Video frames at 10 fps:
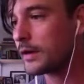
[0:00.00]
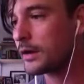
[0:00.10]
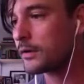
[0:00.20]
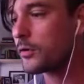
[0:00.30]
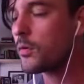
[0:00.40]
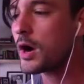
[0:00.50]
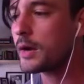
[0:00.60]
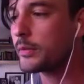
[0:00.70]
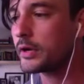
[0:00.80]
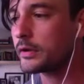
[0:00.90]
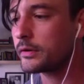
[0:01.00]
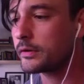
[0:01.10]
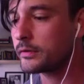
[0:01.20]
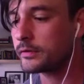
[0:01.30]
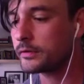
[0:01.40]
don't know why, but
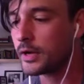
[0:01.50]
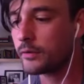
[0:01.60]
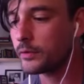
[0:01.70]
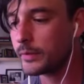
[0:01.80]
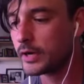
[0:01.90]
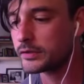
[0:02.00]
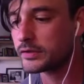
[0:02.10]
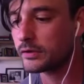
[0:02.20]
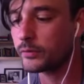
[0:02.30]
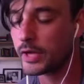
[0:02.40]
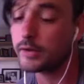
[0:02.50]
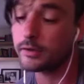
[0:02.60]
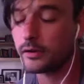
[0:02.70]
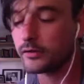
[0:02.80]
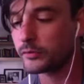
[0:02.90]
yeah, we managed to, we had to
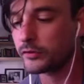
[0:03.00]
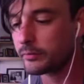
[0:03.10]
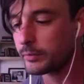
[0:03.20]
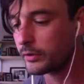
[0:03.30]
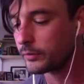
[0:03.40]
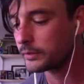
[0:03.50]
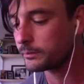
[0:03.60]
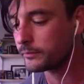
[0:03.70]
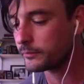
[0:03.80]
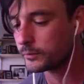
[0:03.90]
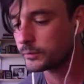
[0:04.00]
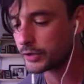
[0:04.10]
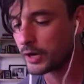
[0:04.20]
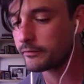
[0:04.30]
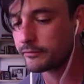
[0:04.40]
cut some stuff, but we
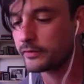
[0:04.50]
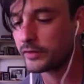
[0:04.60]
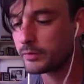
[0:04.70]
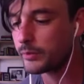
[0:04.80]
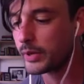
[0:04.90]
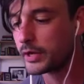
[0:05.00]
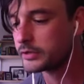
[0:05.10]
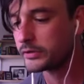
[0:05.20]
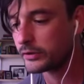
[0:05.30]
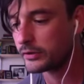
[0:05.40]
shot 15 pages.